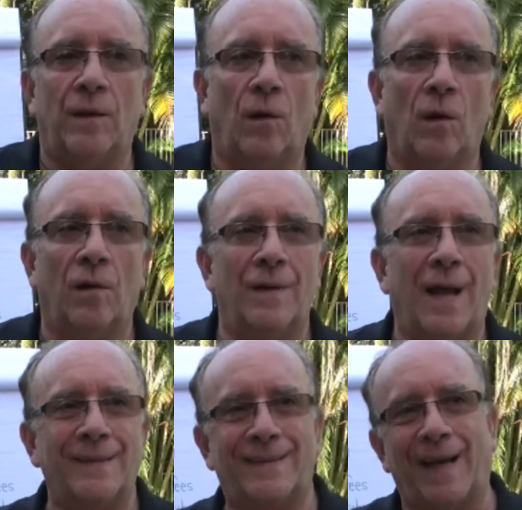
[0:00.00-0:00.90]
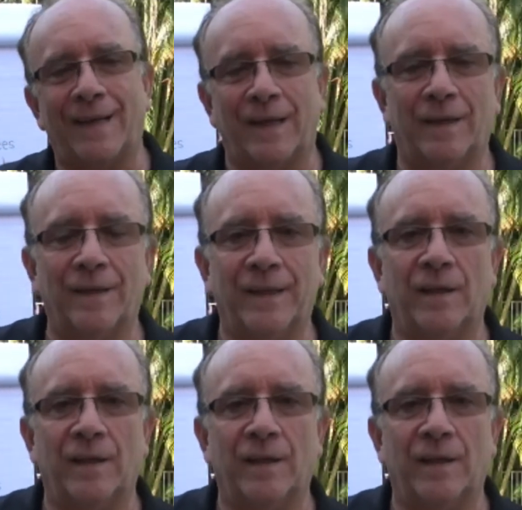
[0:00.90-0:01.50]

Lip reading: are not technically